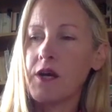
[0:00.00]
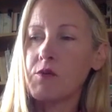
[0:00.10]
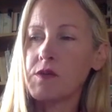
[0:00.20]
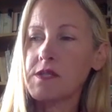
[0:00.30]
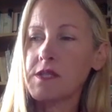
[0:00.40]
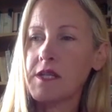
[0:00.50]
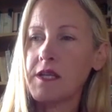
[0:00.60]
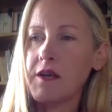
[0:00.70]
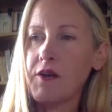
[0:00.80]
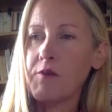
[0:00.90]
was that
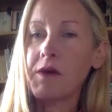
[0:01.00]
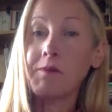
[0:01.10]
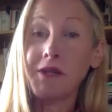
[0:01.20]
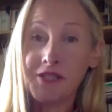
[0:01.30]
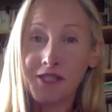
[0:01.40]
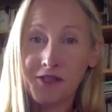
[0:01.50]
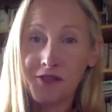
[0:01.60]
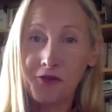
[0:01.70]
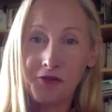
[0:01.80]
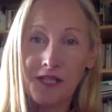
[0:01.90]
my imagination
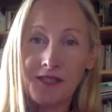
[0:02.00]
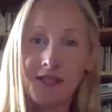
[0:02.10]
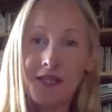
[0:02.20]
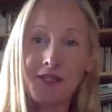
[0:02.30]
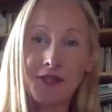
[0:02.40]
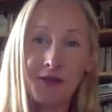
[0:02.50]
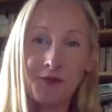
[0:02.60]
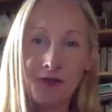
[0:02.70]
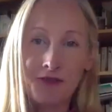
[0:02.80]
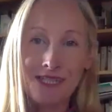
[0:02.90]
had gone crazy, and I started
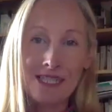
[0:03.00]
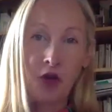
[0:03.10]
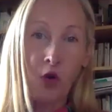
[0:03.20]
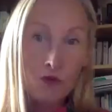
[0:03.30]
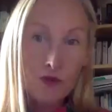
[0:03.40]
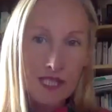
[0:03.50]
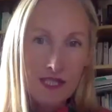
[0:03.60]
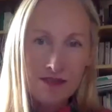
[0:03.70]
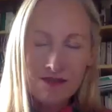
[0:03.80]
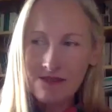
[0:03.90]
wondering, is it
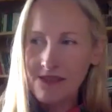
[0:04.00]
haunted?